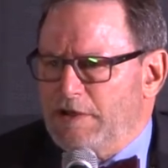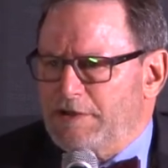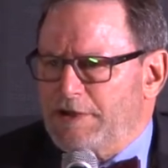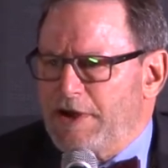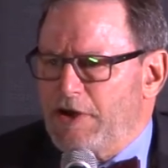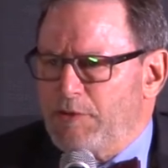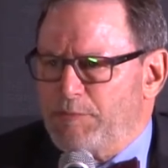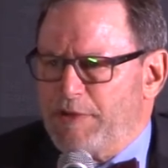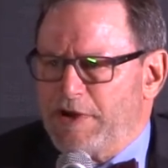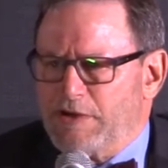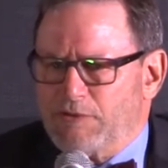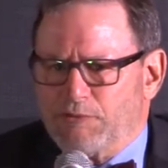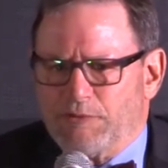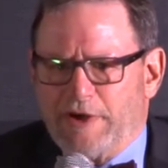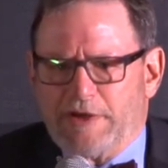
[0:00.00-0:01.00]
to help pay
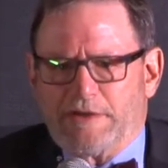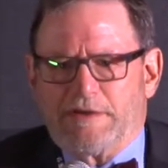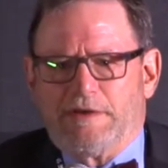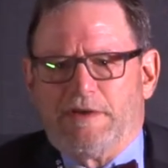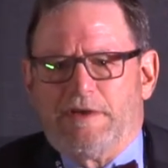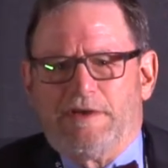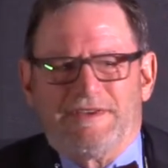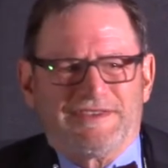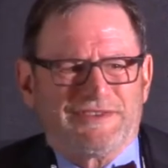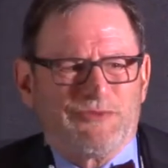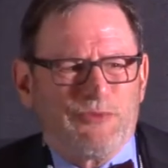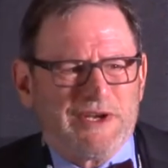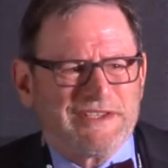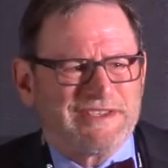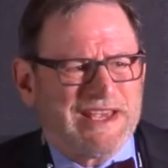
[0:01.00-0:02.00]
the rent. So
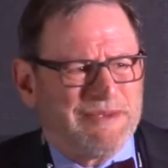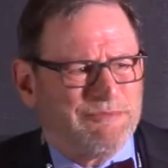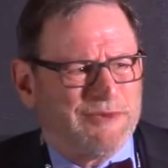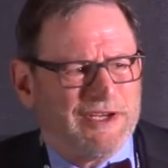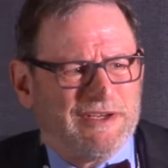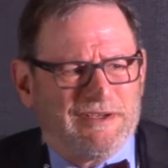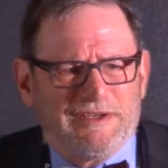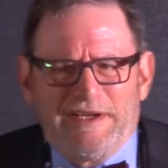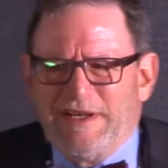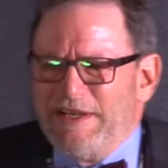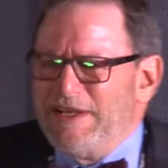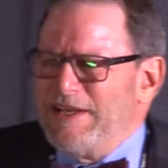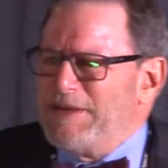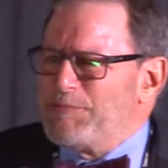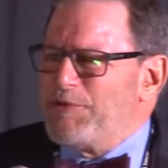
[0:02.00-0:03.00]
what does that mean
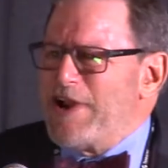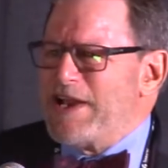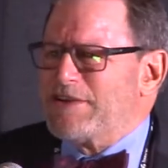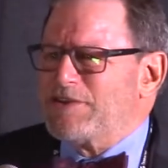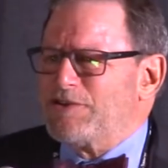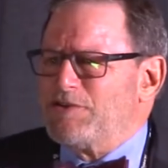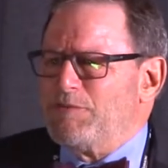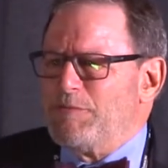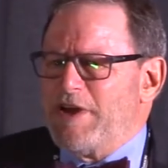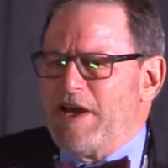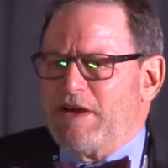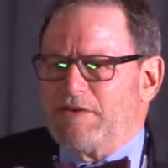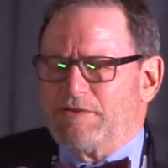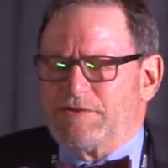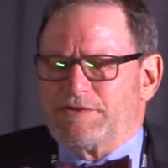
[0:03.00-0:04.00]
in practical
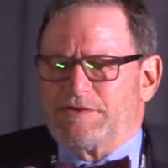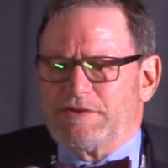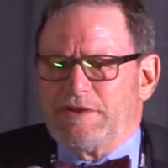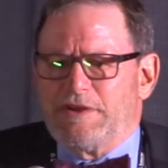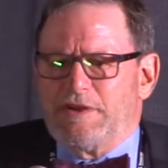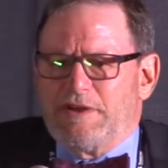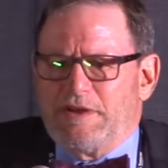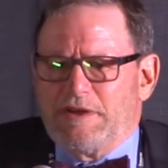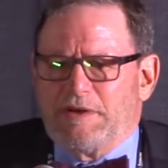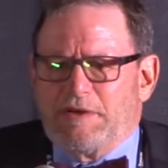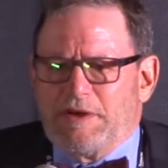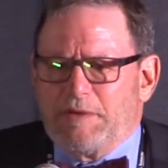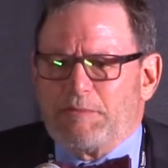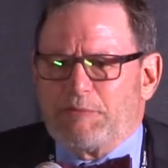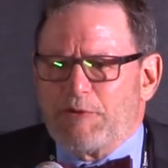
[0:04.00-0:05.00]
matters,
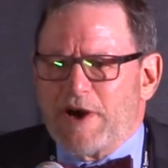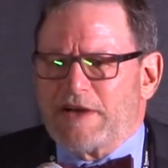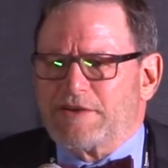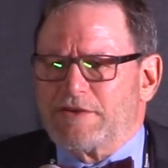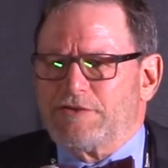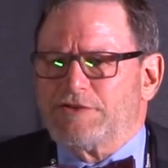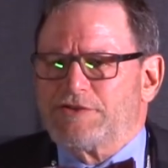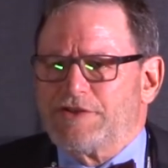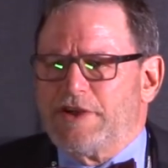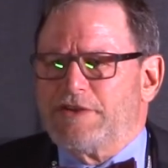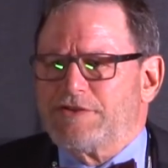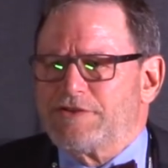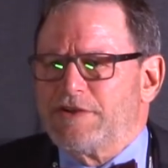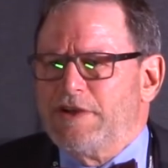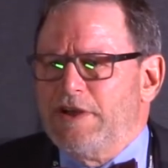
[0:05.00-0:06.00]
in a practical
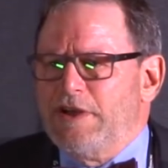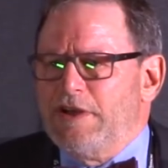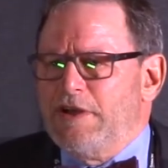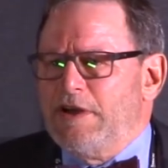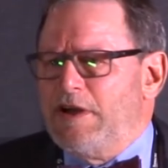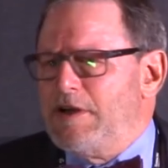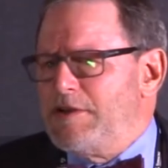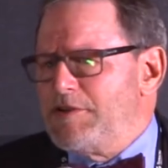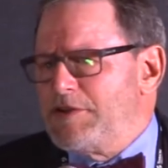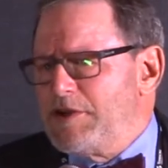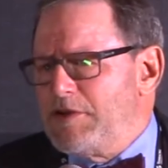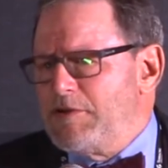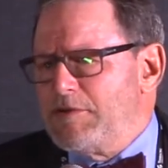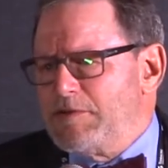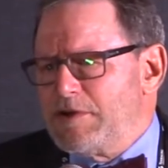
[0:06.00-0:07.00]
sense?
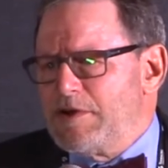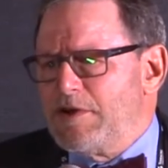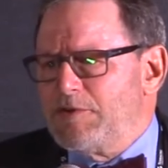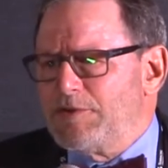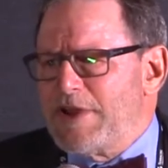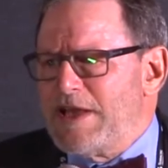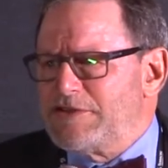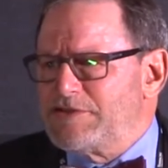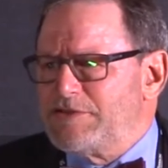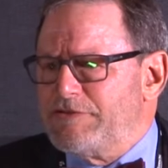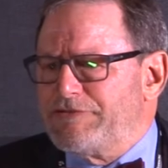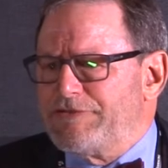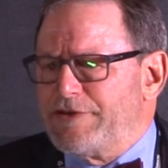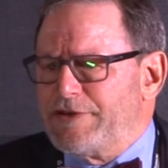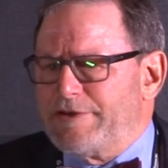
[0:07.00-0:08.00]
Lots
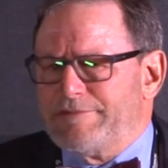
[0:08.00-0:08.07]
of